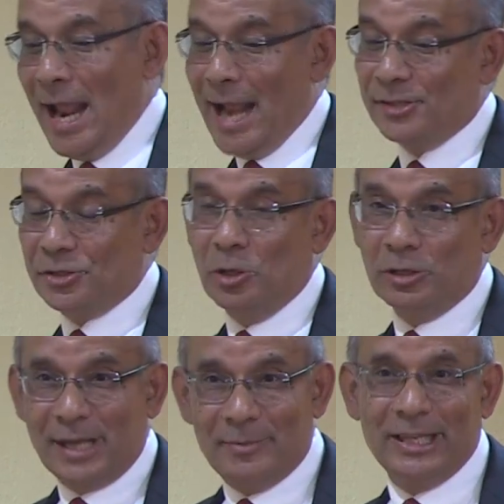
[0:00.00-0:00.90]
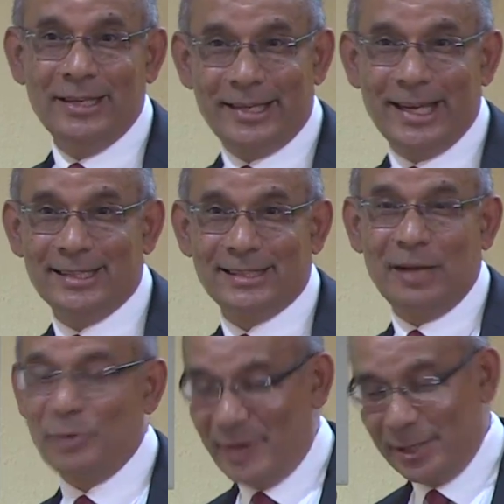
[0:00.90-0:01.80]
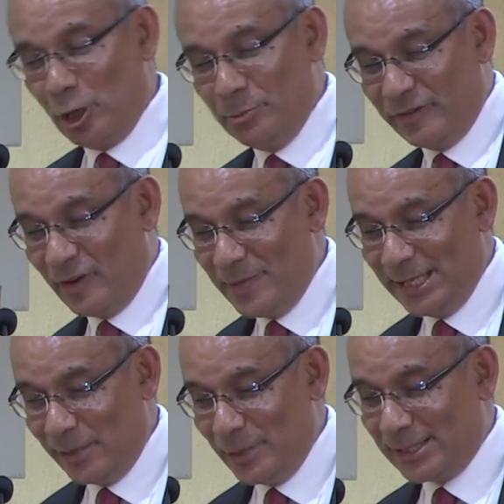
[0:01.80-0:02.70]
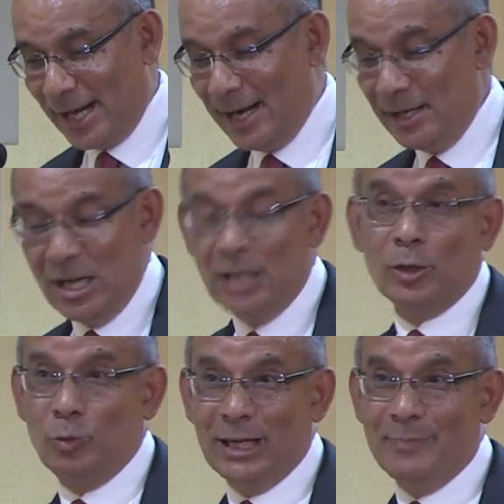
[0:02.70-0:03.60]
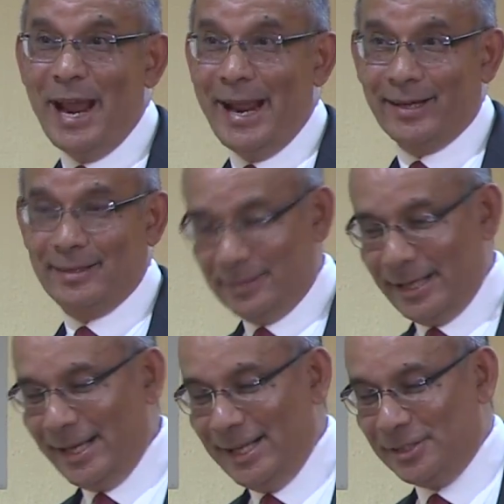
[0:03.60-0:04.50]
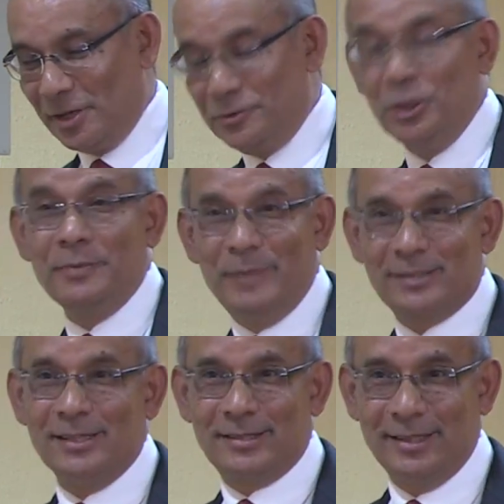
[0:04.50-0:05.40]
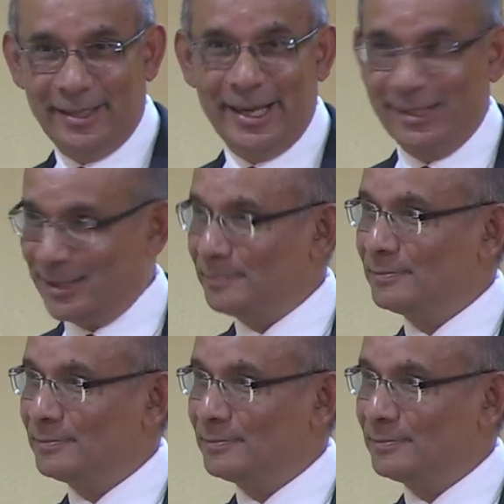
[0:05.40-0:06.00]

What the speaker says: And so some of the indicators that we might all be familiar with are the World Bank, the ease of doing business indicator.